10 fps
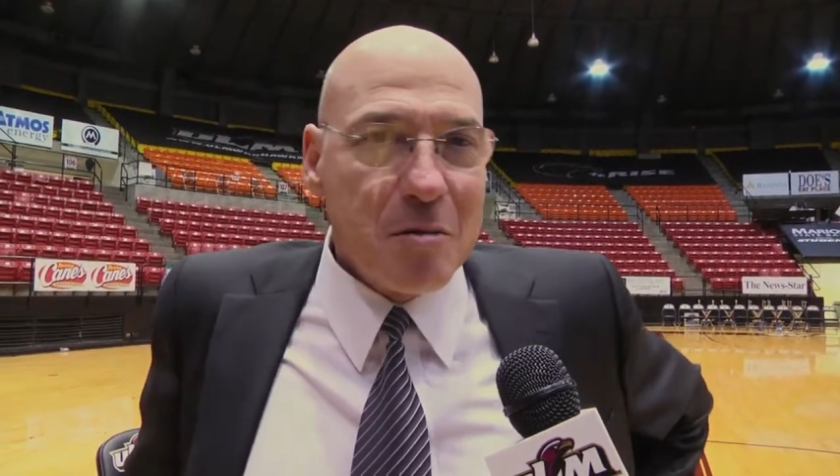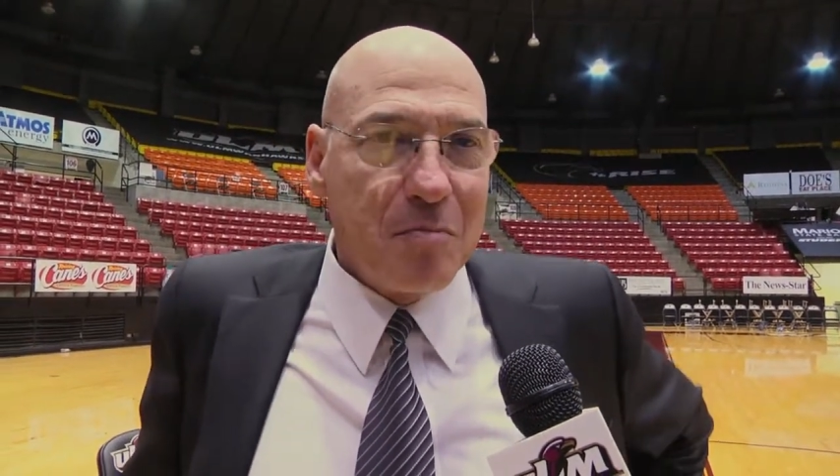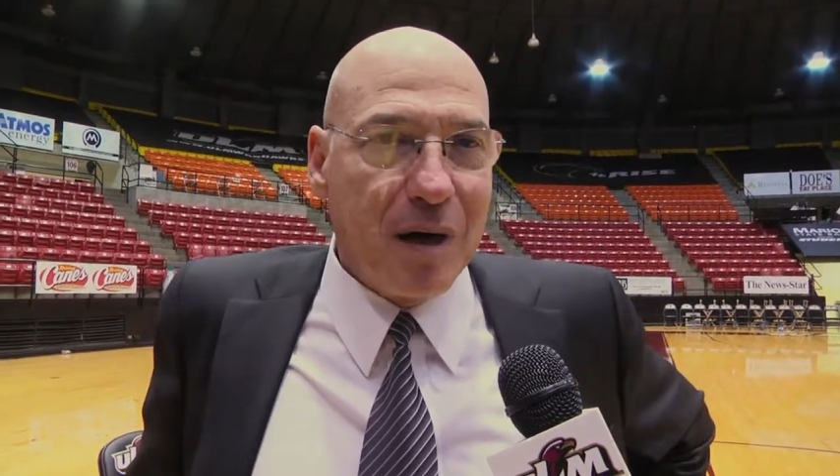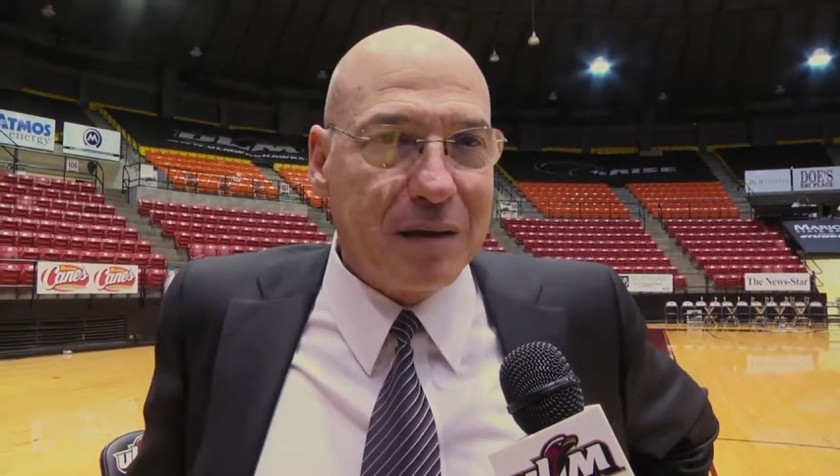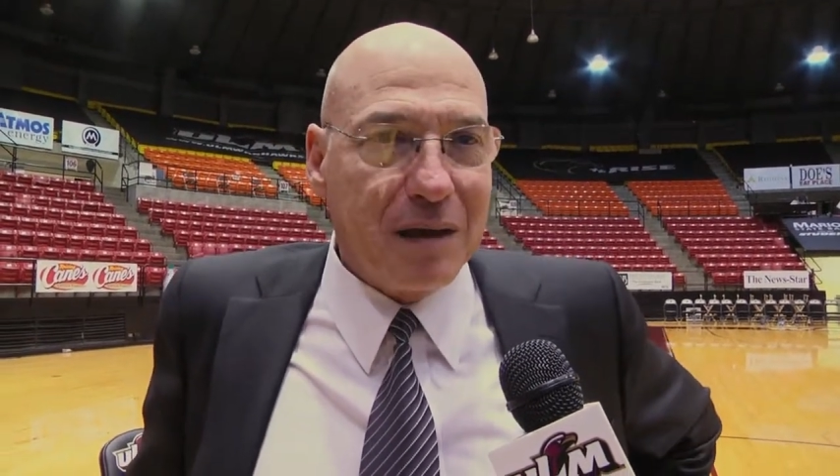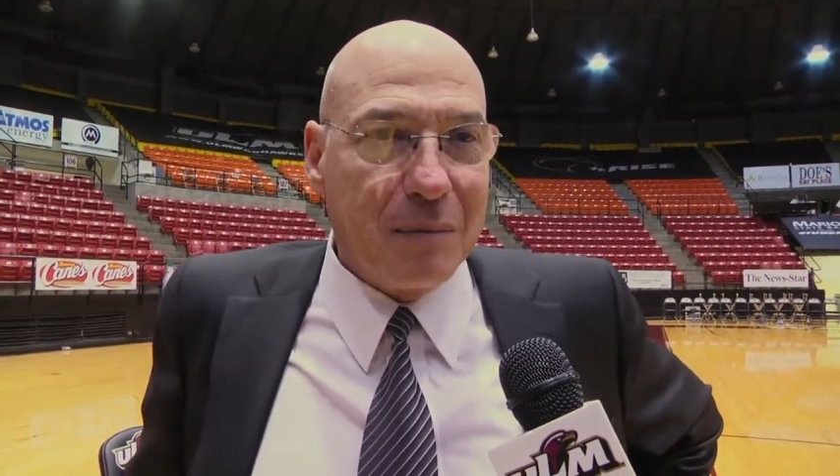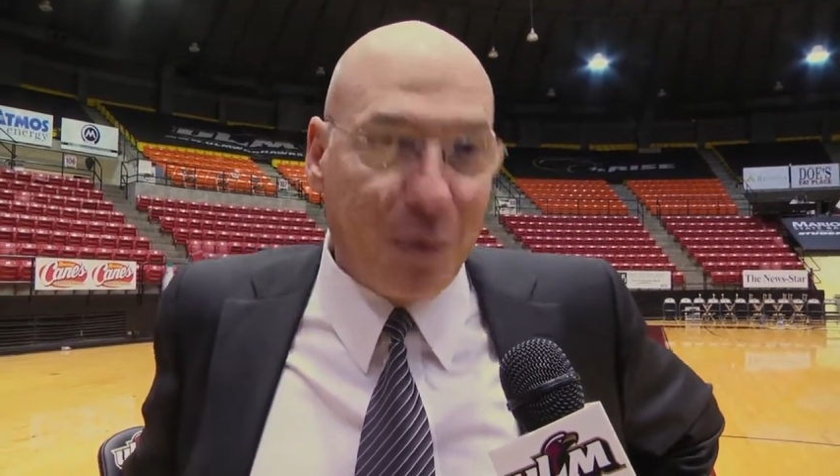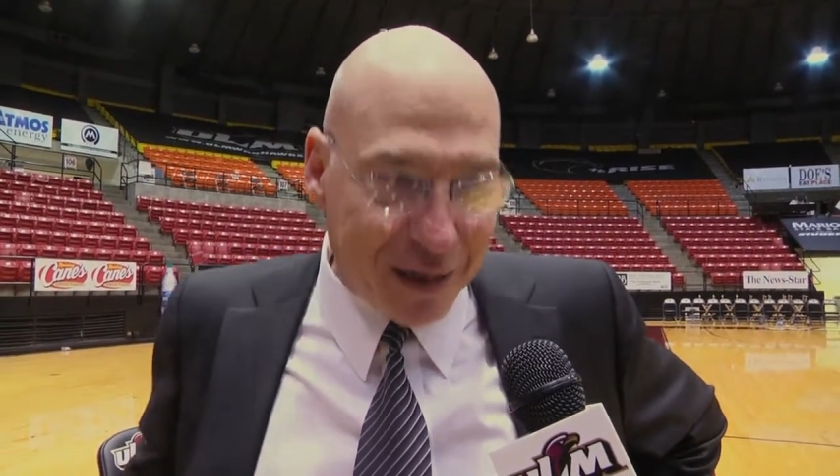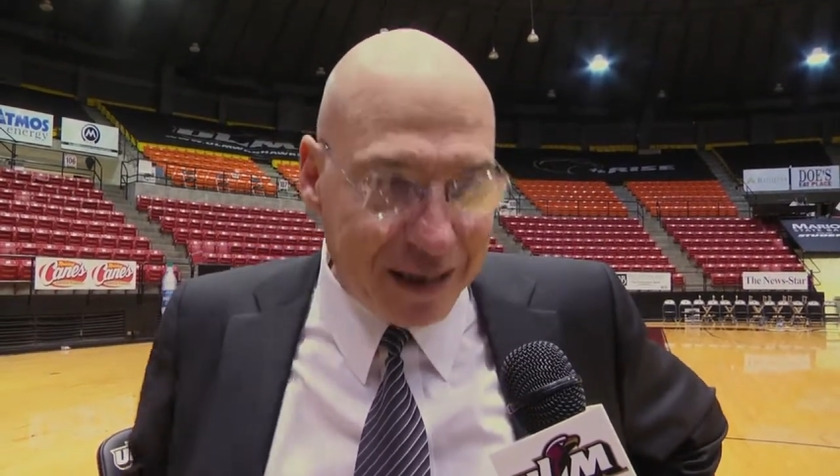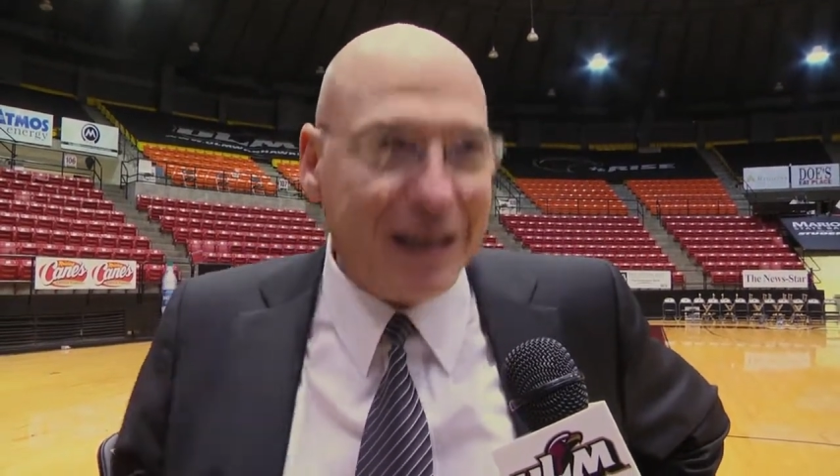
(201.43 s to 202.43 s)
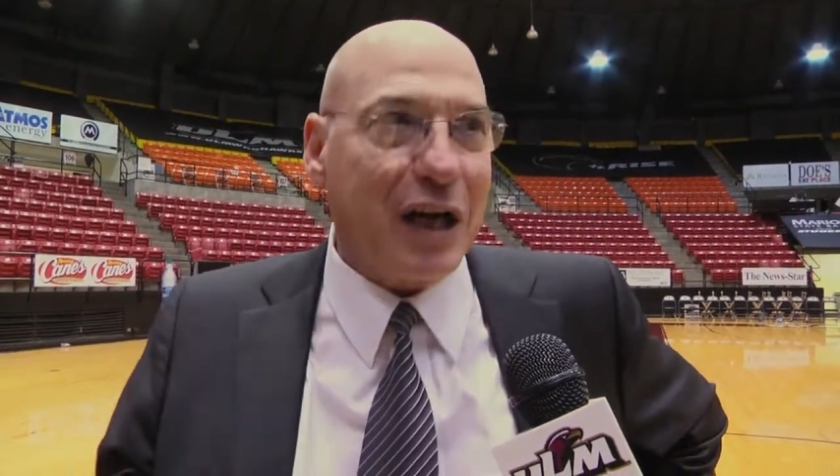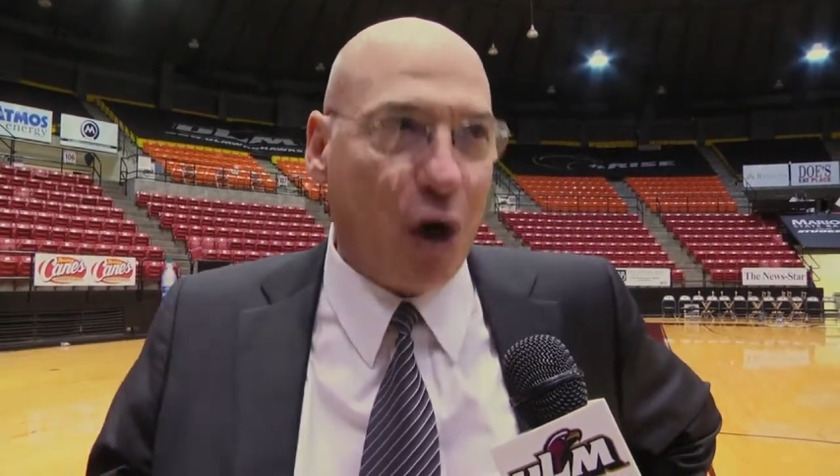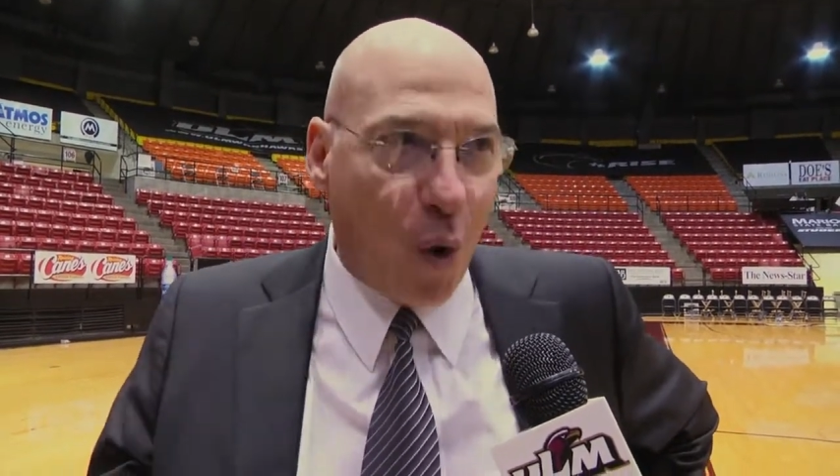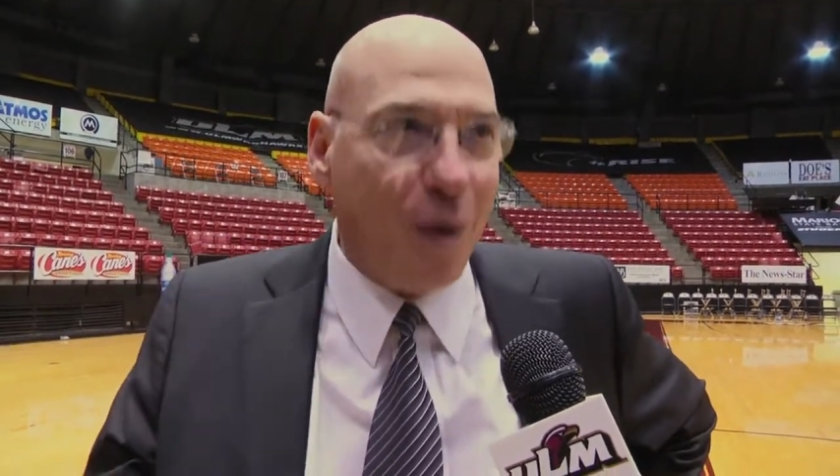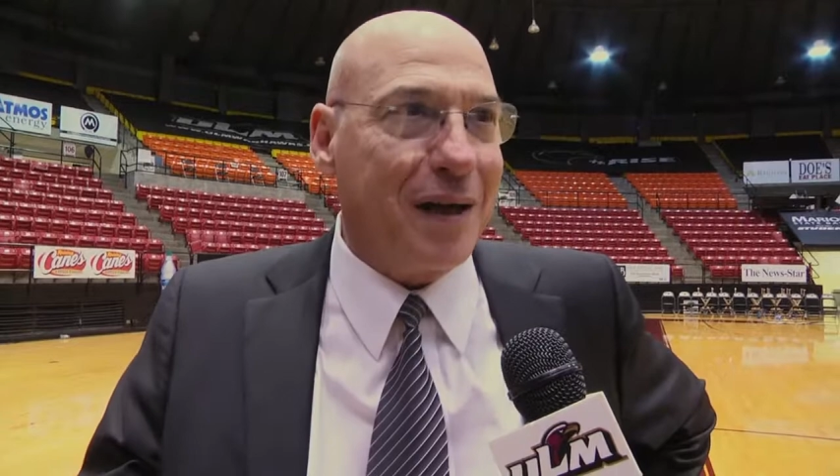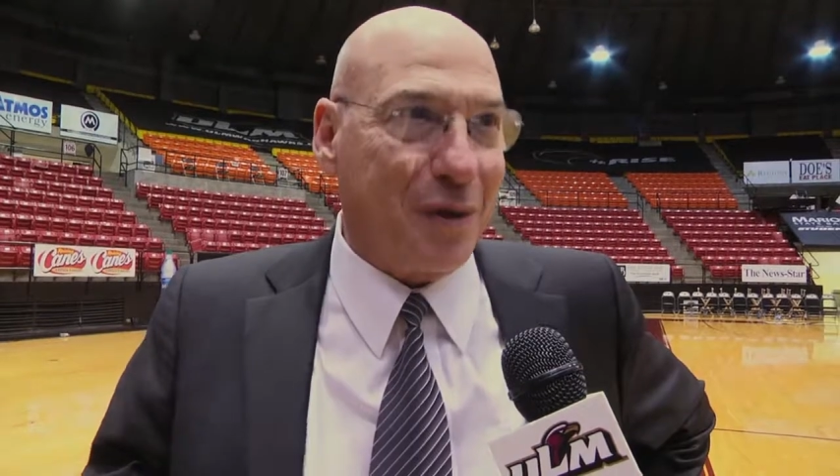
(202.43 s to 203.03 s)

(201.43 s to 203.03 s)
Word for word: But uh, but we need to get going